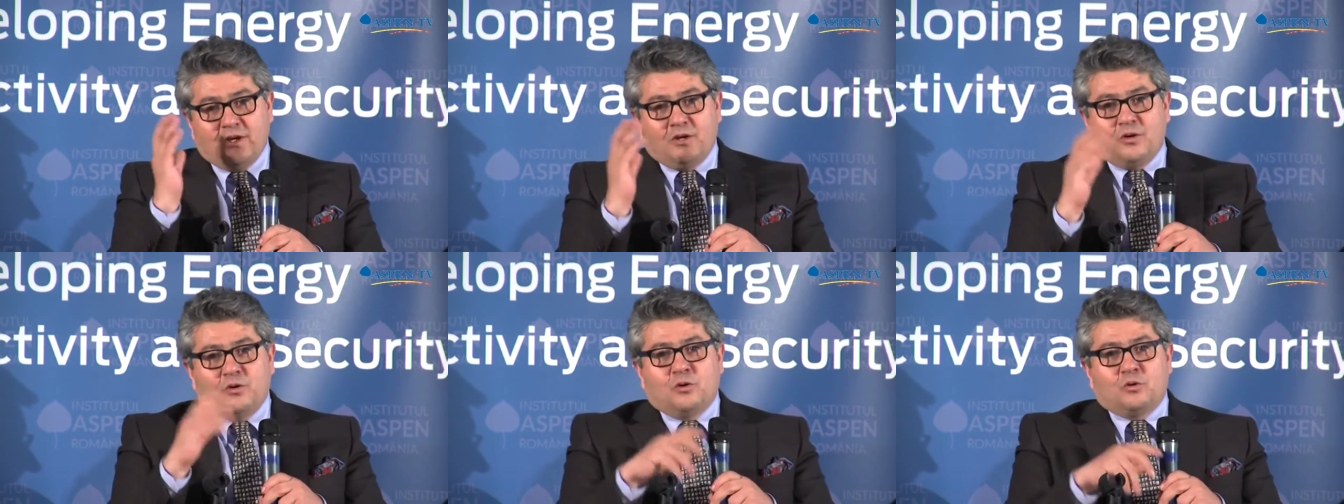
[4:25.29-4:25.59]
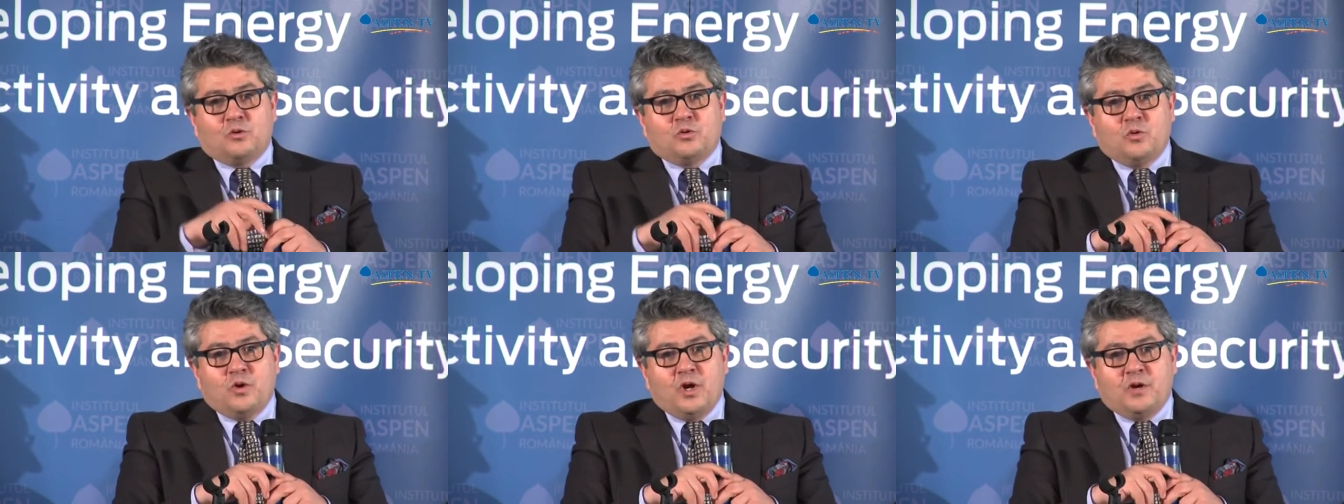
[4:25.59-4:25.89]

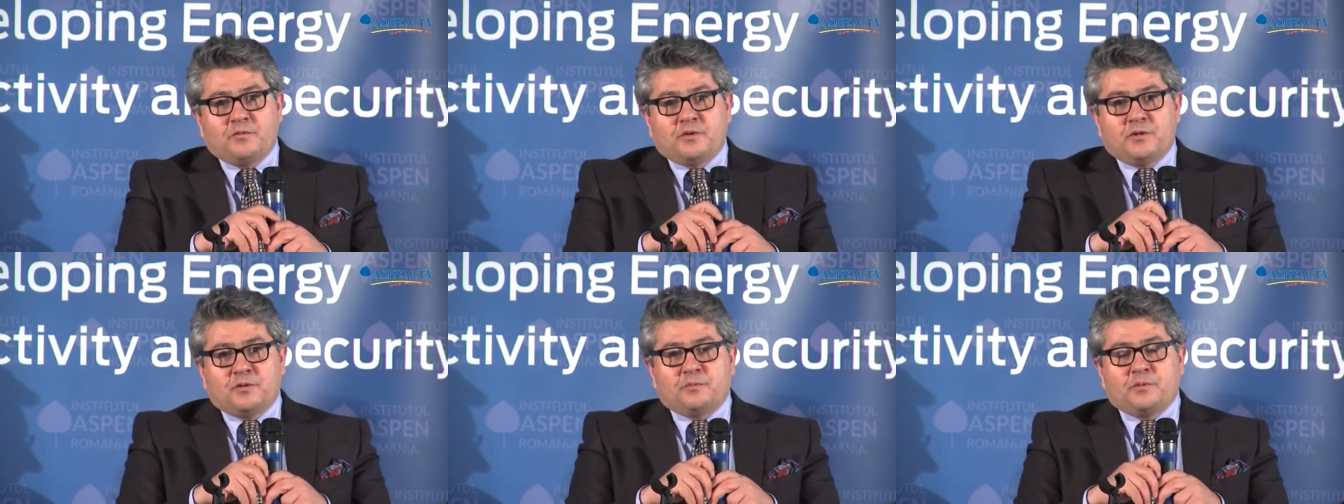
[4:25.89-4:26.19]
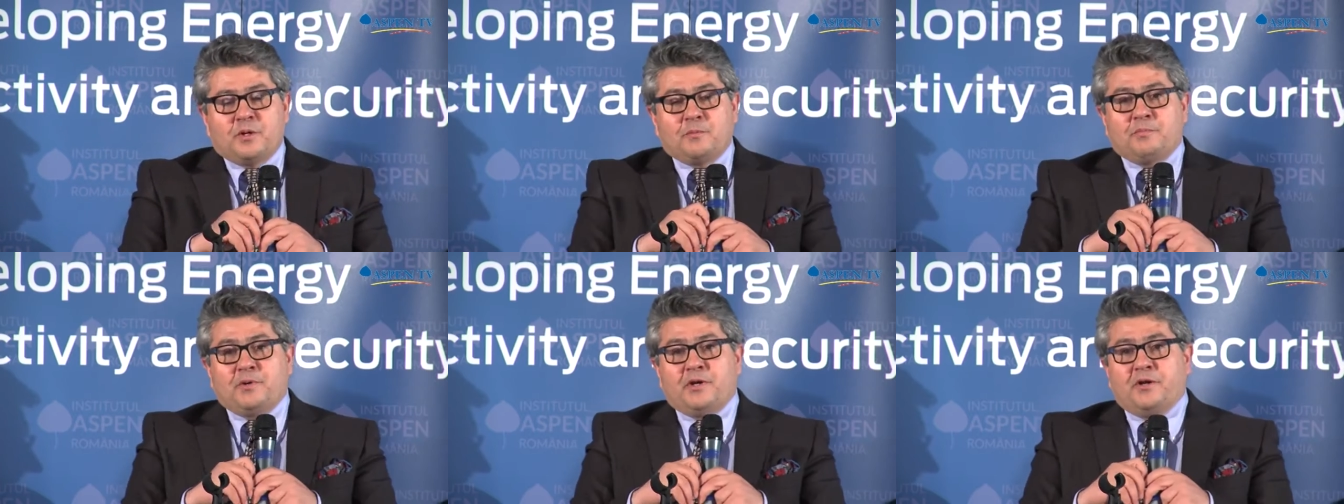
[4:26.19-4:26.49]
or whoever
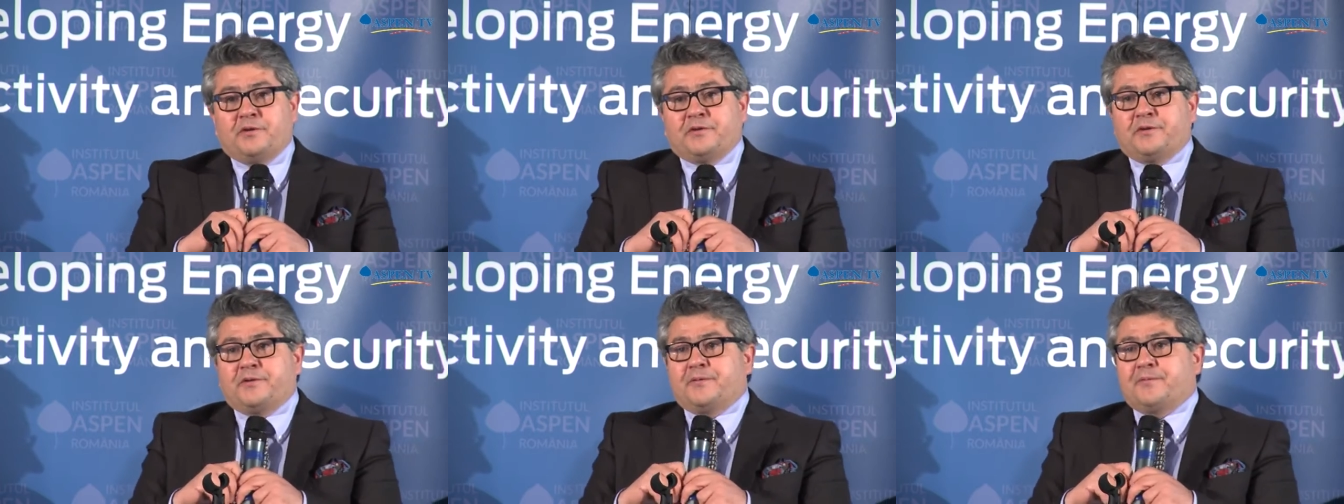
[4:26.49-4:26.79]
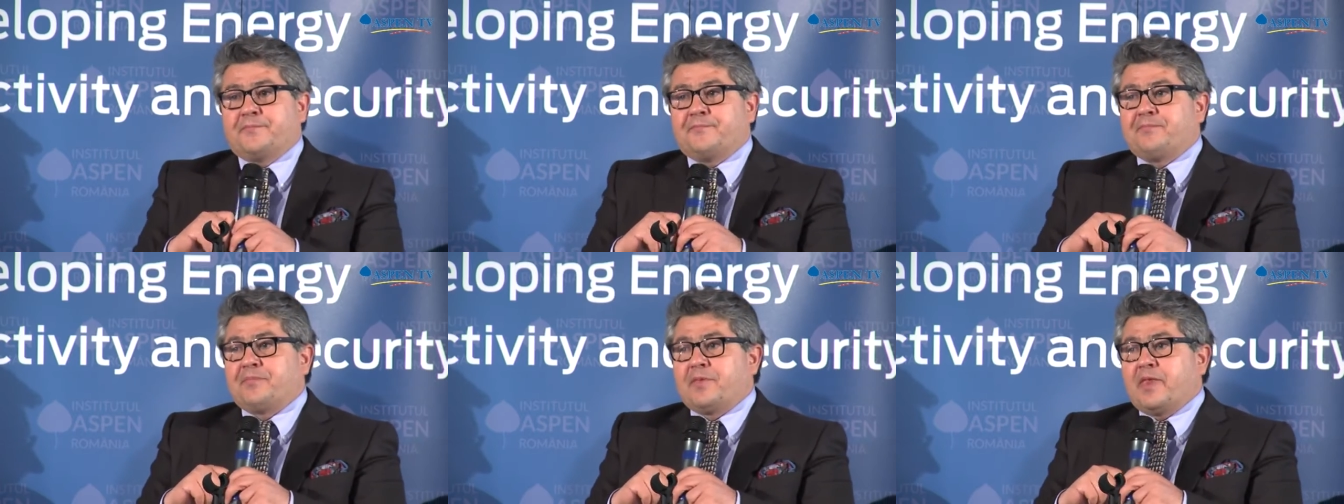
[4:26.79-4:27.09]
prepared it.
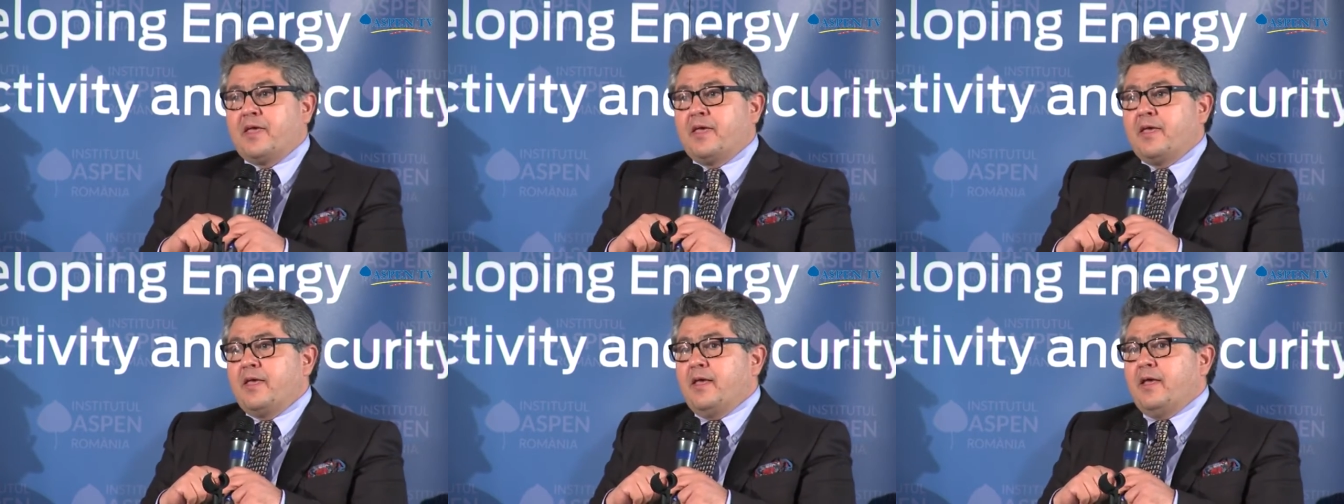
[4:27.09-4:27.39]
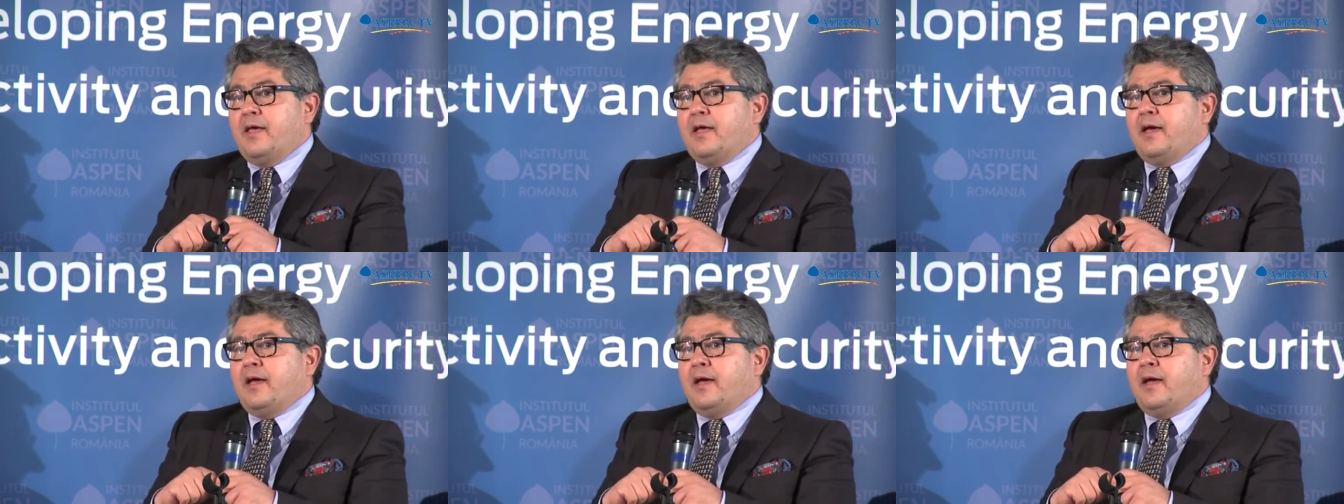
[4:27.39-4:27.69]

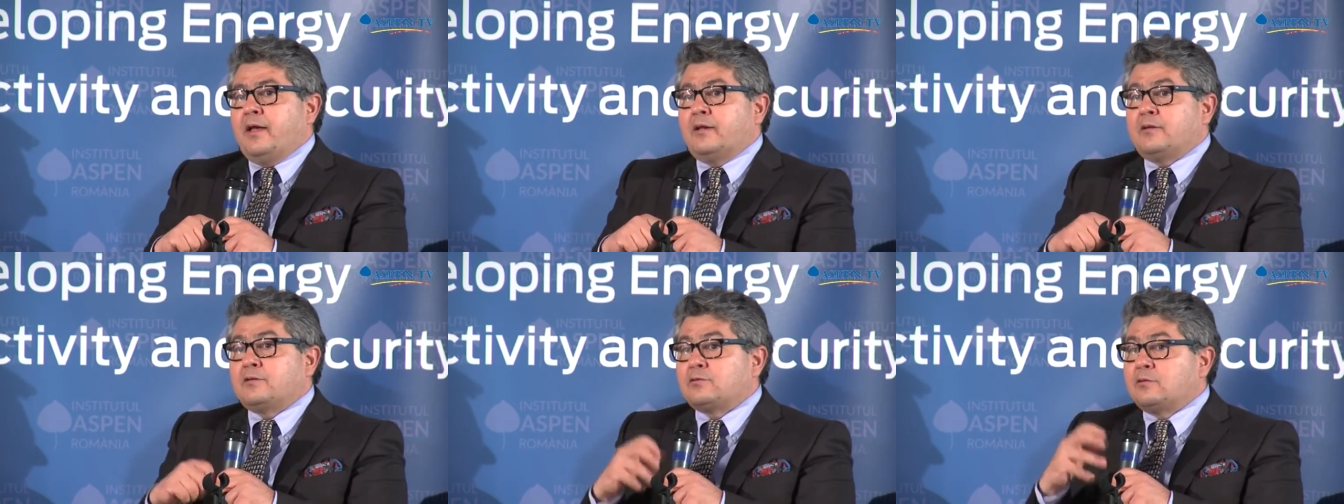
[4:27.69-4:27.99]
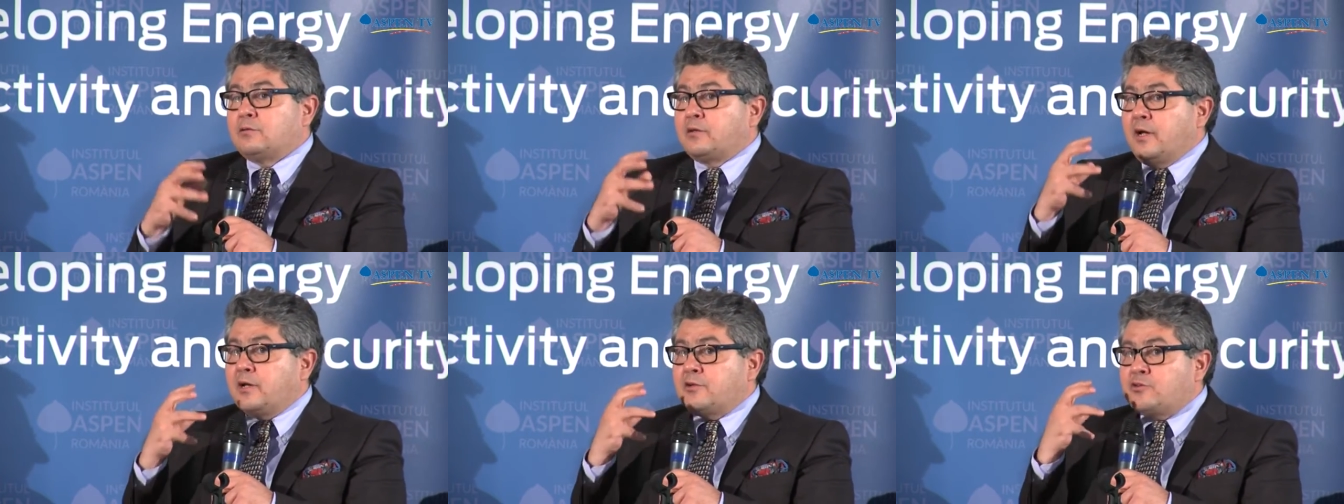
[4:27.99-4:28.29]
And
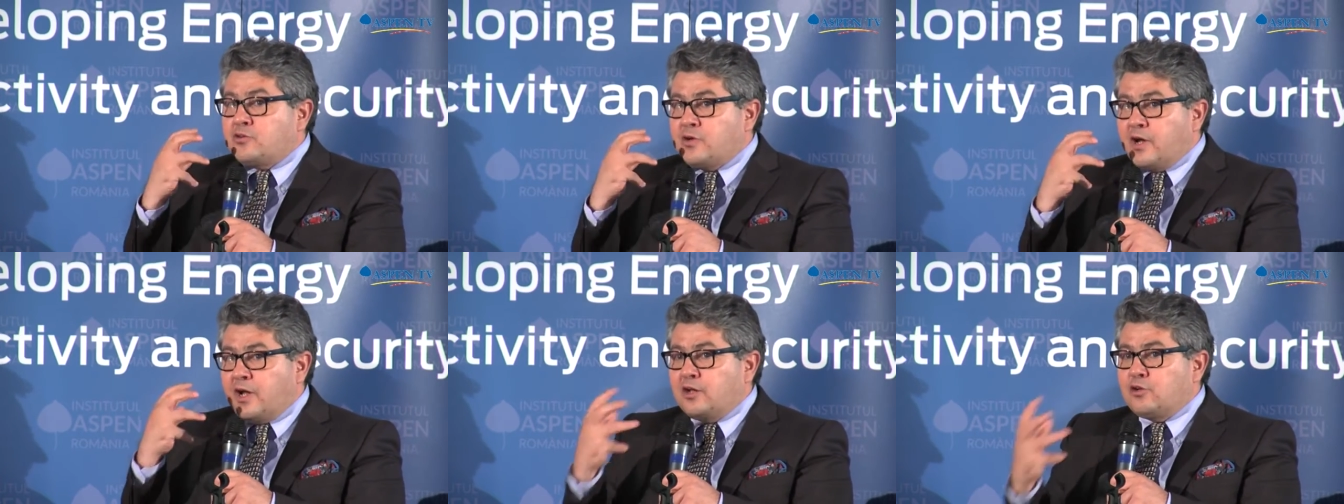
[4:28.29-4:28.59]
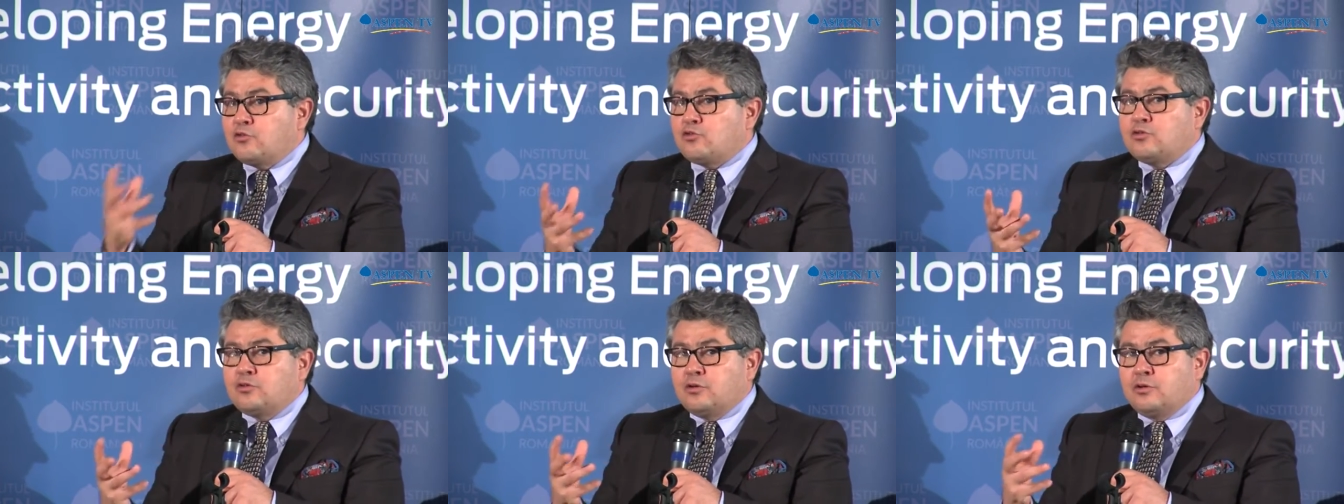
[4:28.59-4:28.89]
so they are
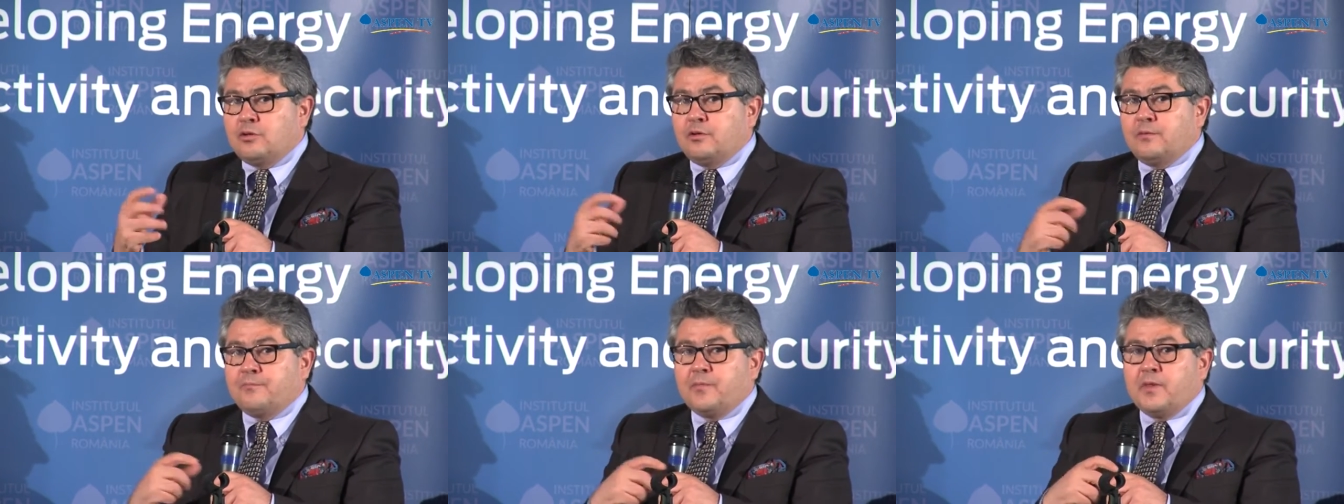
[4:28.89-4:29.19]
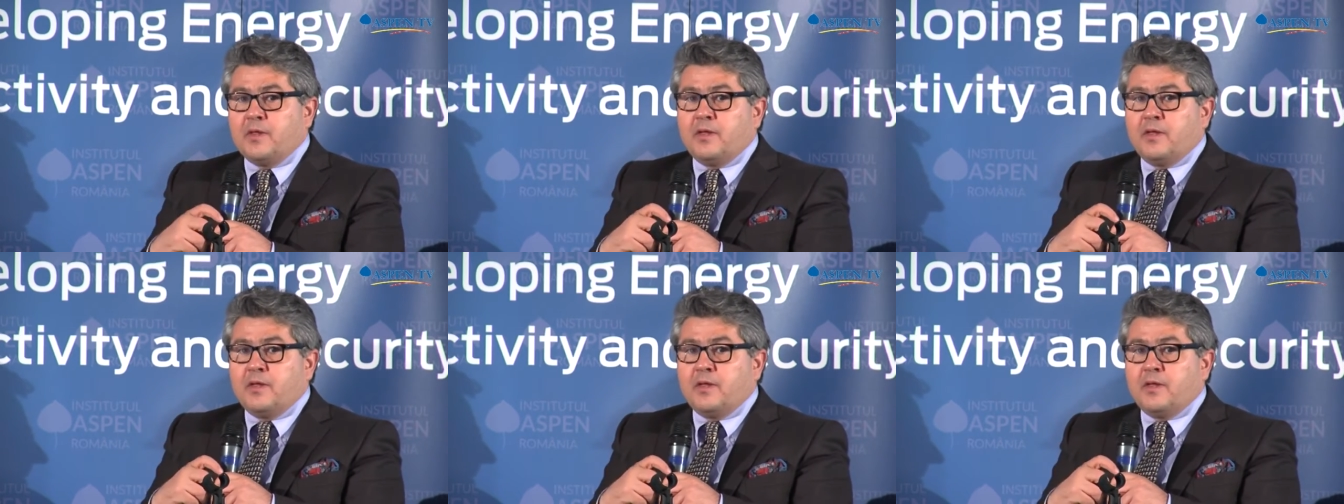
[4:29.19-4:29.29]
trying to